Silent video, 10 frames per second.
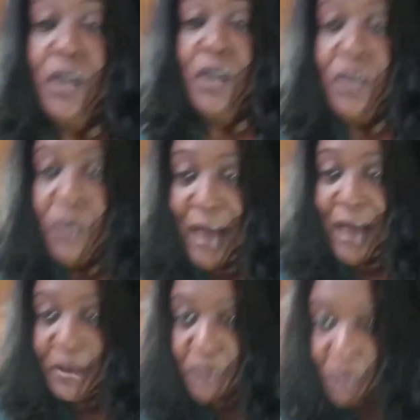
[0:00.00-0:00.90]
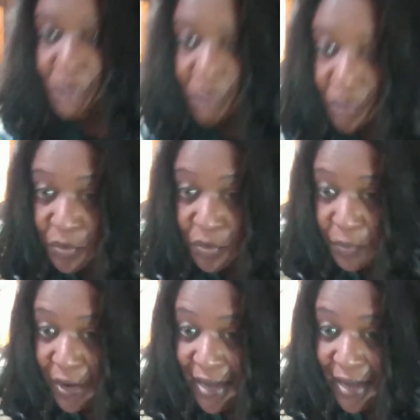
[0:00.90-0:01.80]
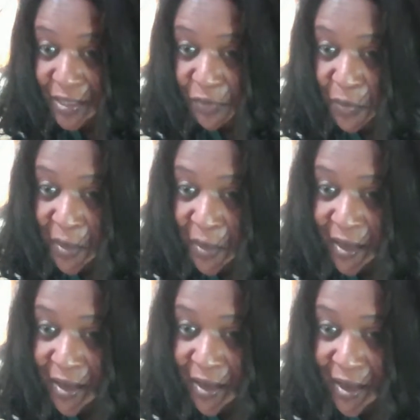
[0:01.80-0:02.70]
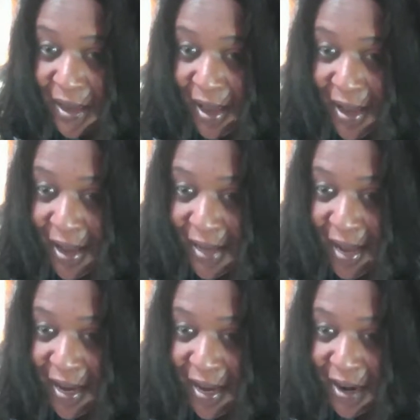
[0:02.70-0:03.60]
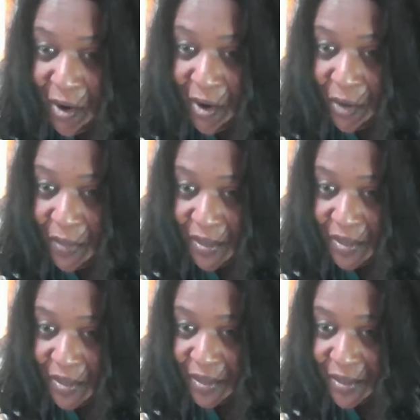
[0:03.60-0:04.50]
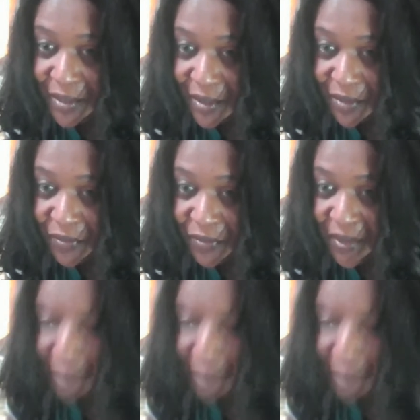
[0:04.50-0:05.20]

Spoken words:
You have 2 prize for me, and I are coming to for them